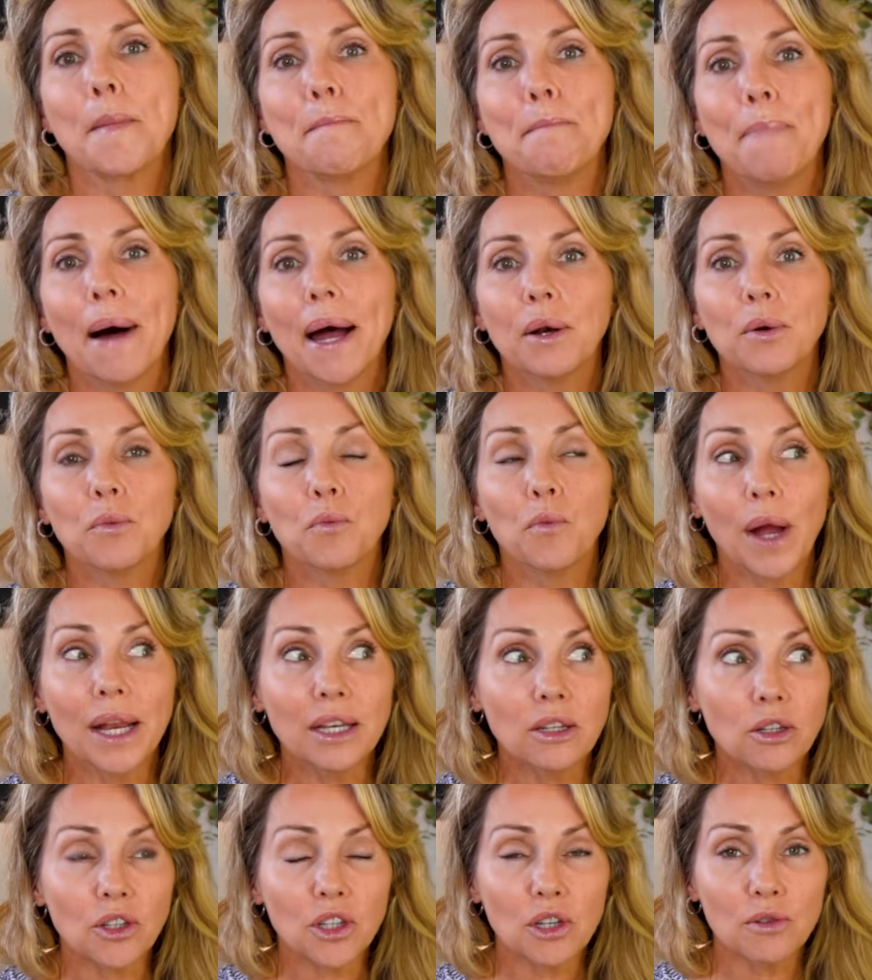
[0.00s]
But
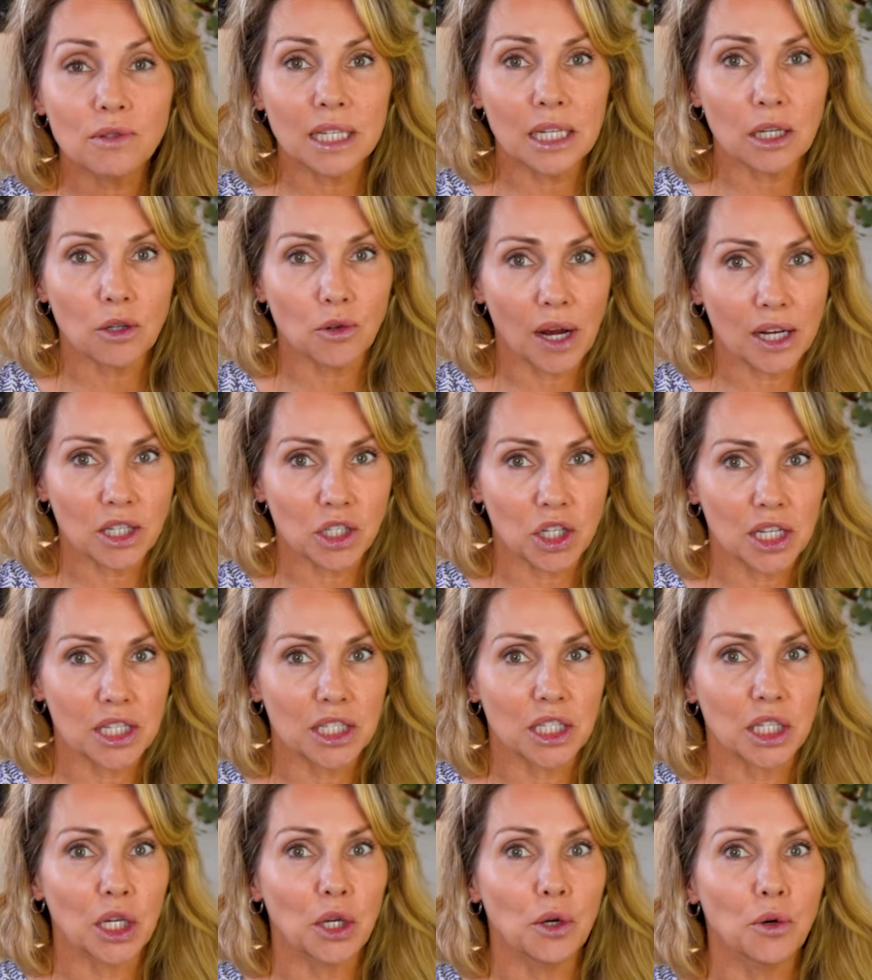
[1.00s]
when you're using
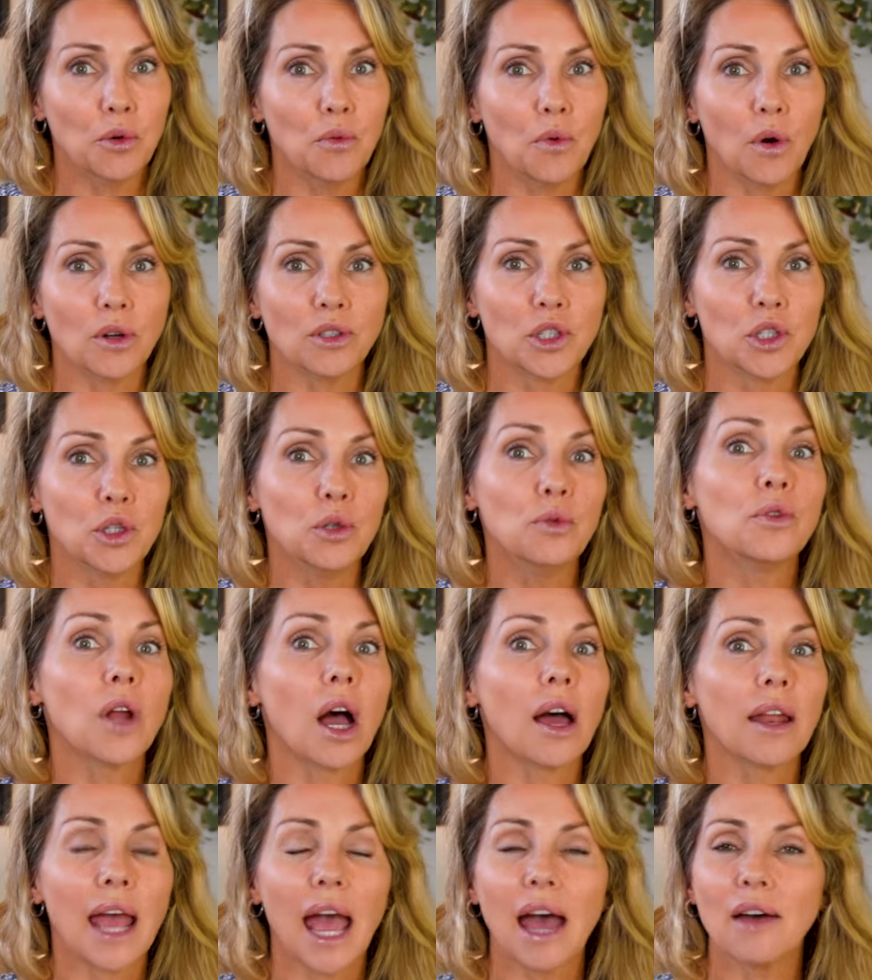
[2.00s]
crutches, you do
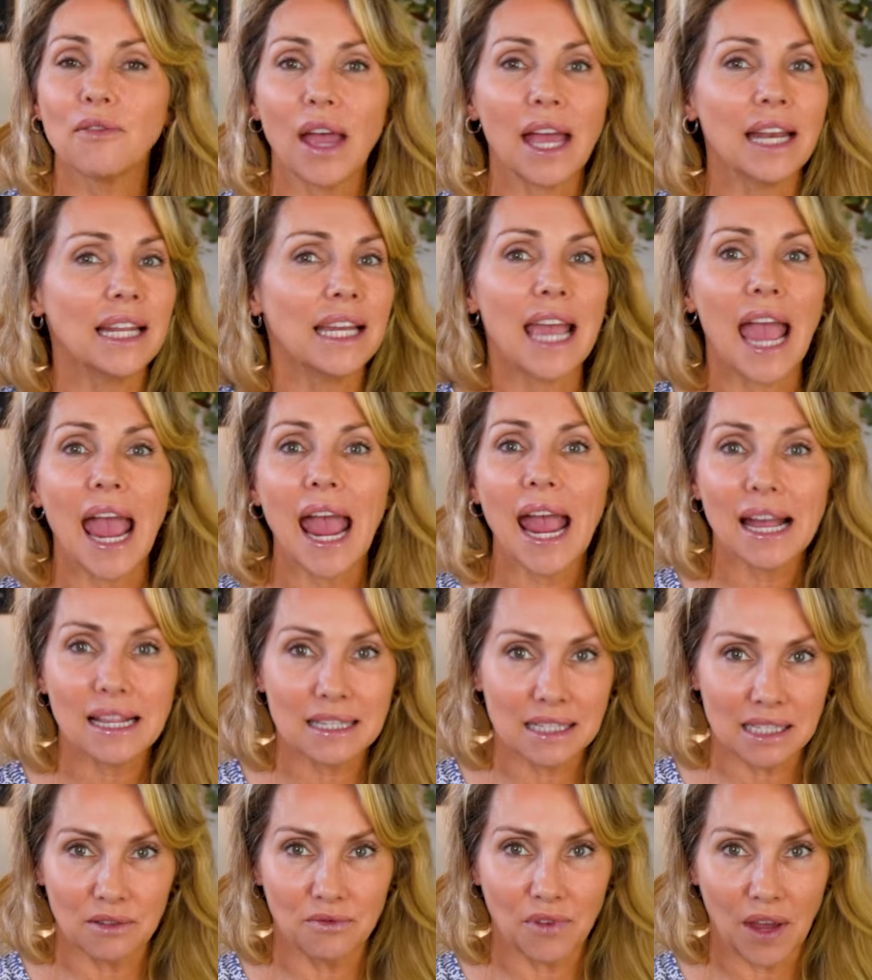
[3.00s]
not have any
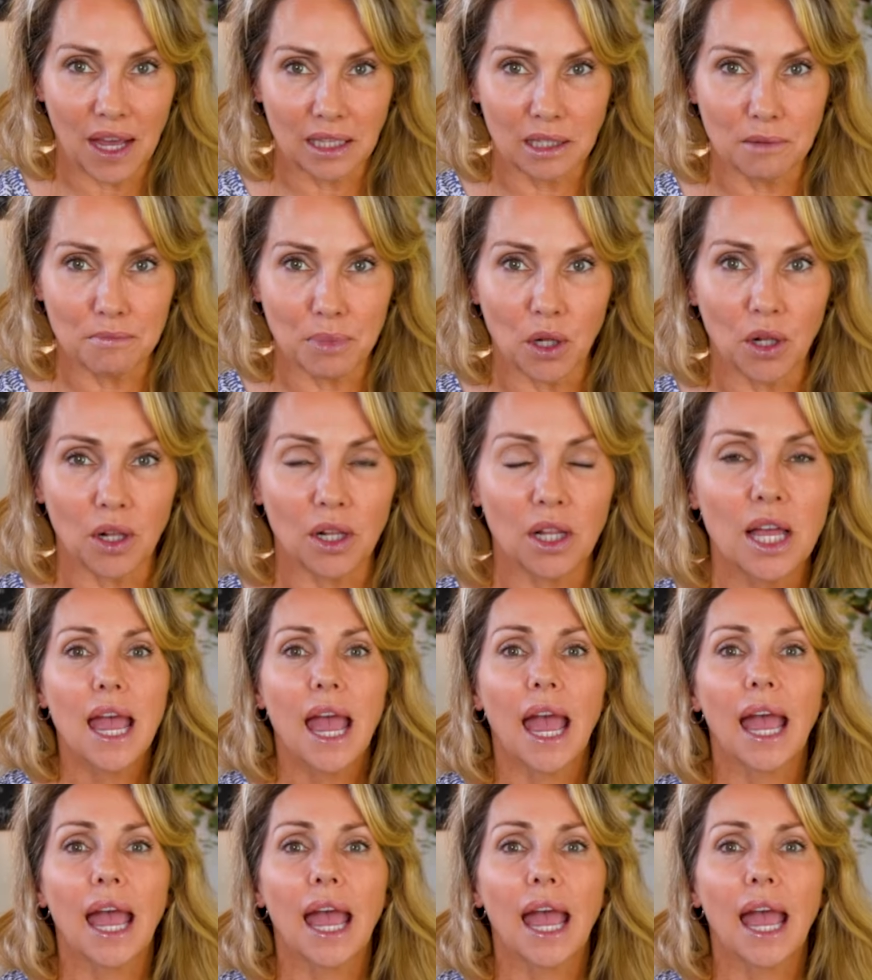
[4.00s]
hands available.